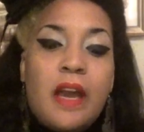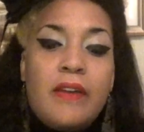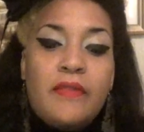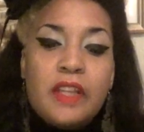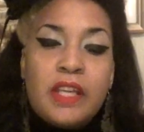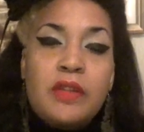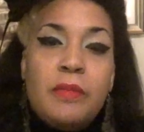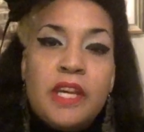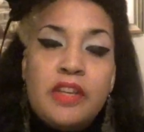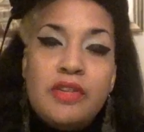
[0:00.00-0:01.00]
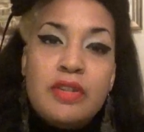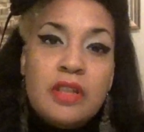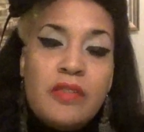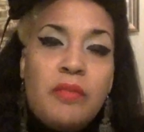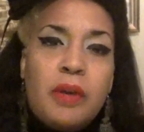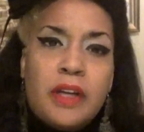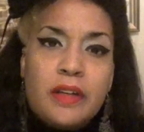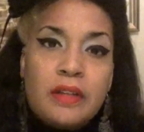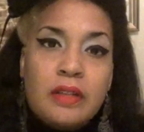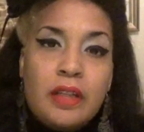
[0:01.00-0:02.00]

I feel like you're making yourself better.